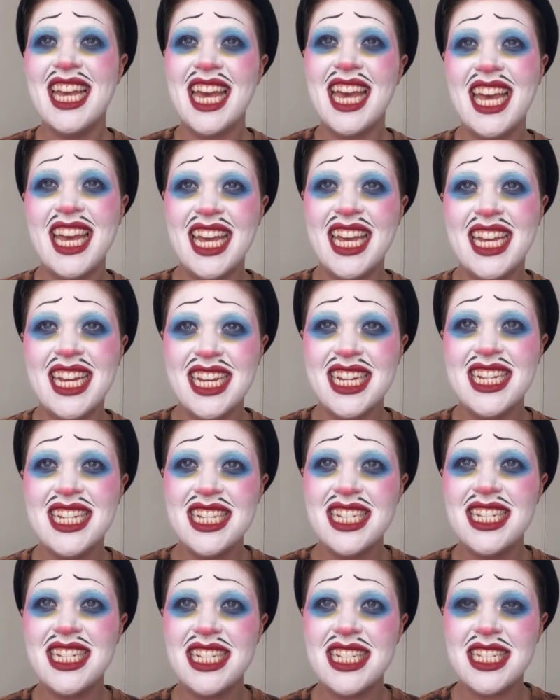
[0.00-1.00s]

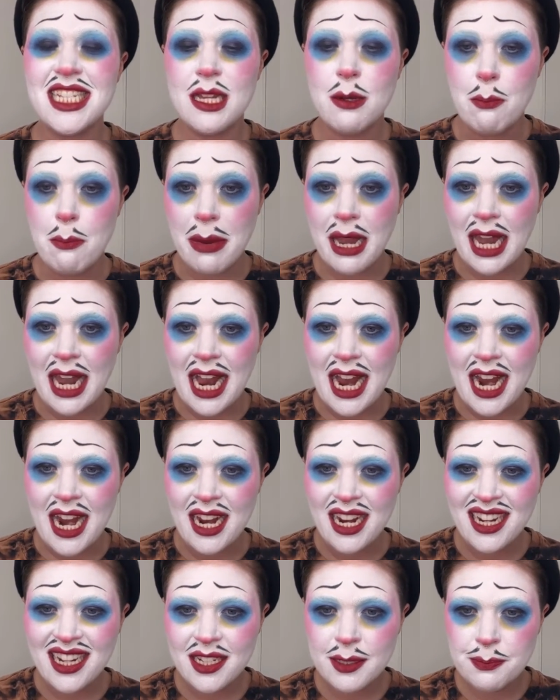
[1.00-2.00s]
and it's in
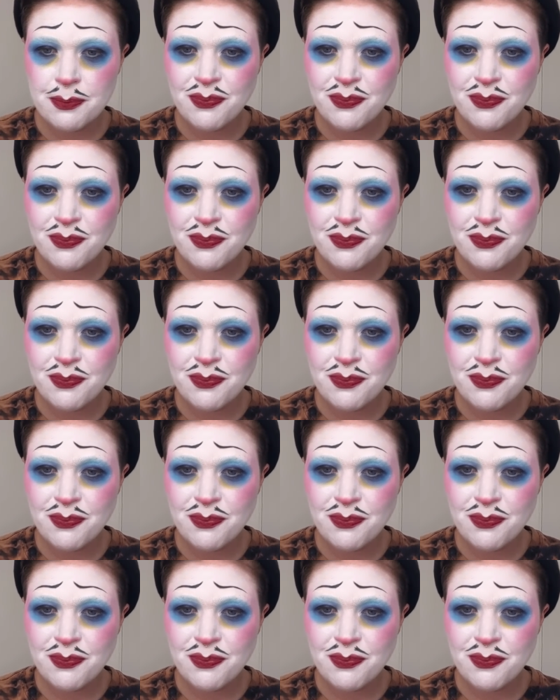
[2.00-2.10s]
black.